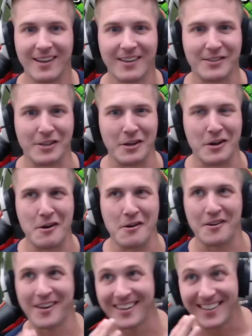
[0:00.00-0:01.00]

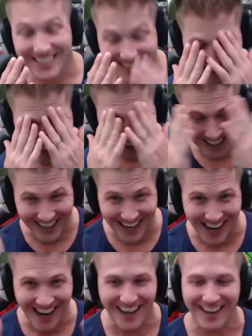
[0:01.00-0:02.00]
Dude.
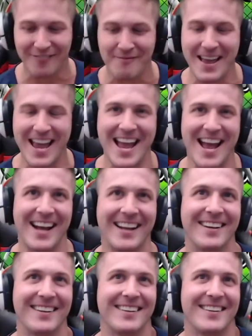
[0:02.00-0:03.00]
Oh, man.
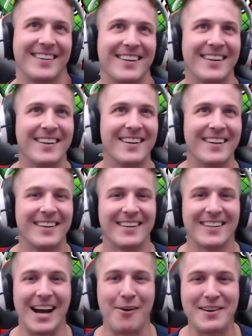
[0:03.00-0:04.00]

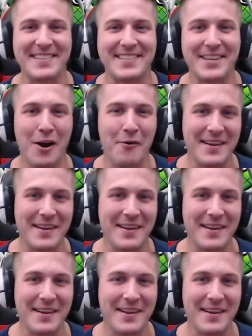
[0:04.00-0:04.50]
That was so